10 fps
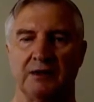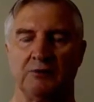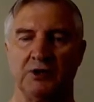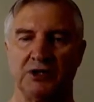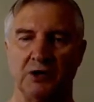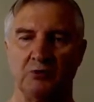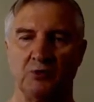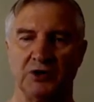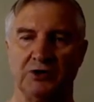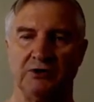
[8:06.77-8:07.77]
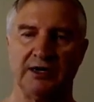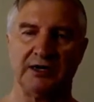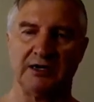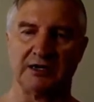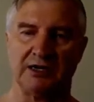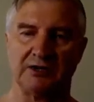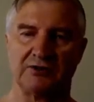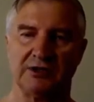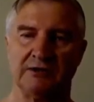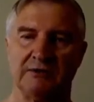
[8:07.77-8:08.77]
We don't want you in our
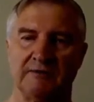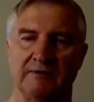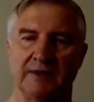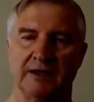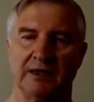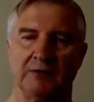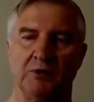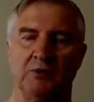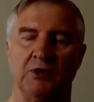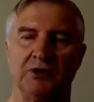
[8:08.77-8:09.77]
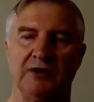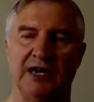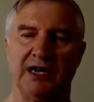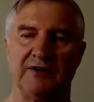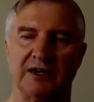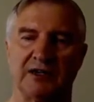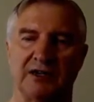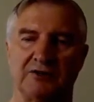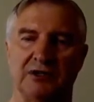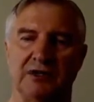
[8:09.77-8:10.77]
country. We want you out of our
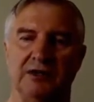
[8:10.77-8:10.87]
country.